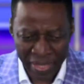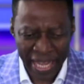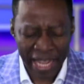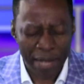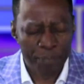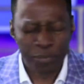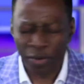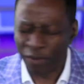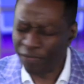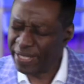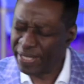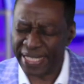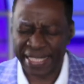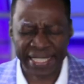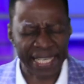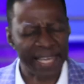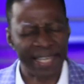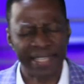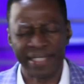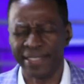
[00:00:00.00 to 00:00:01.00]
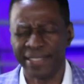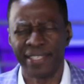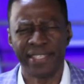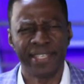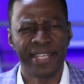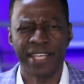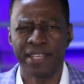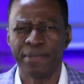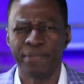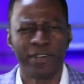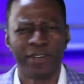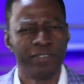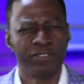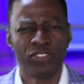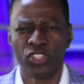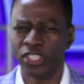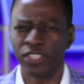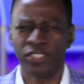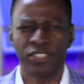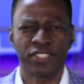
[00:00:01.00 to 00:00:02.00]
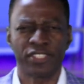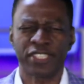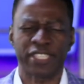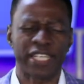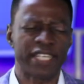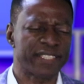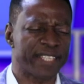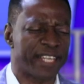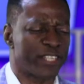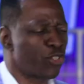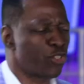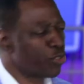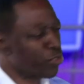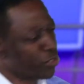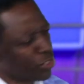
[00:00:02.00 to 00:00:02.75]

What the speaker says: I prophesy in the name of Jesus Christ as